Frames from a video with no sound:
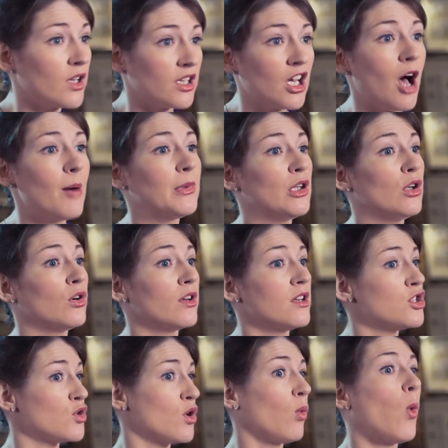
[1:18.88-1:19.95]
can come along
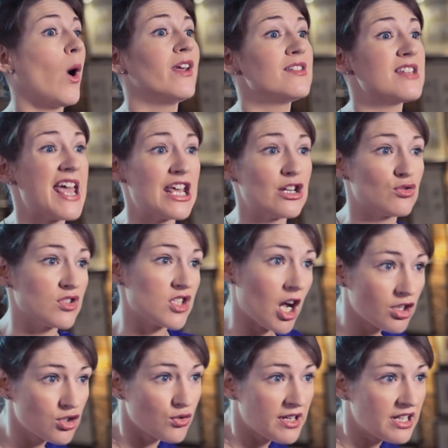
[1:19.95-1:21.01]
and do a one-day
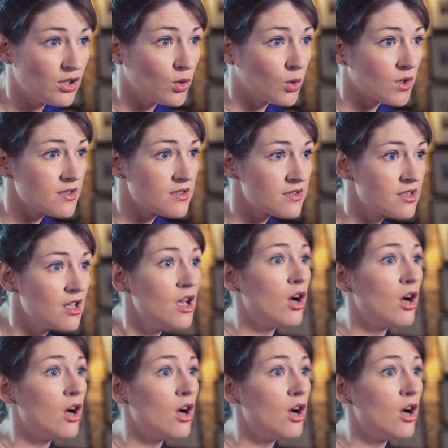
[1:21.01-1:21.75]
introductory course,